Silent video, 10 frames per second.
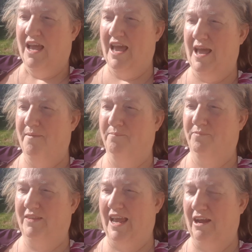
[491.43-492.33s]

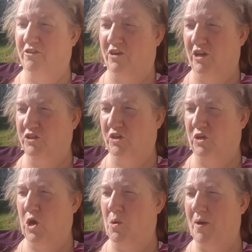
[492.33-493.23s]
The agricultural
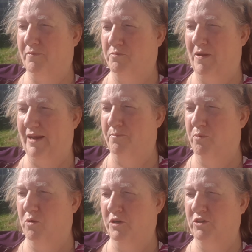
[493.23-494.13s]
co-ops play an
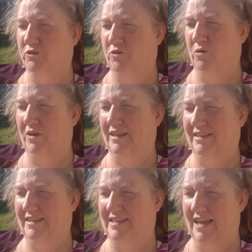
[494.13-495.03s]
important role
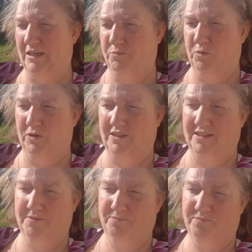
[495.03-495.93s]
in these
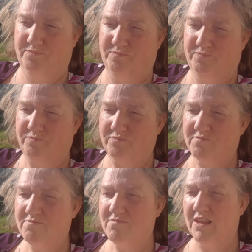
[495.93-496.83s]
exports.
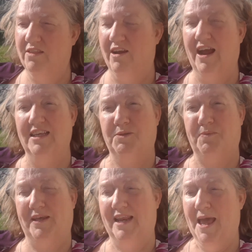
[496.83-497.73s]
There has
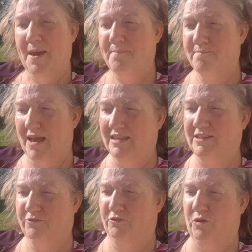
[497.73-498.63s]
been
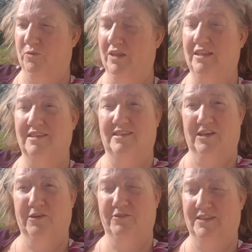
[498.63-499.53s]
massive growth in the
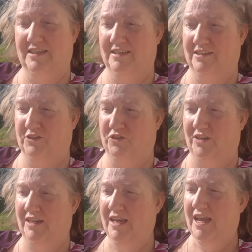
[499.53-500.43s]
service
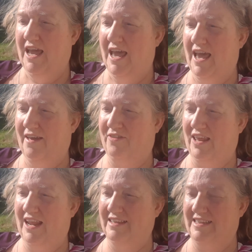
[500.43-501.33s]
industry
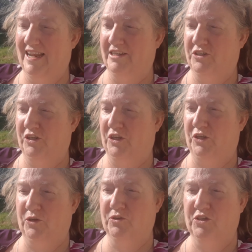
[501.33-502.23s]
that has led to a
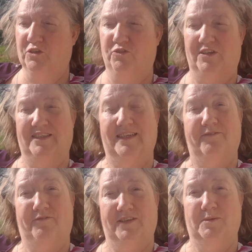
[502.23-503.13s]
huge increase in
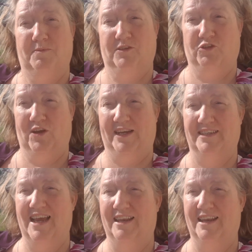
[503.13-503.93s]
invisible trade.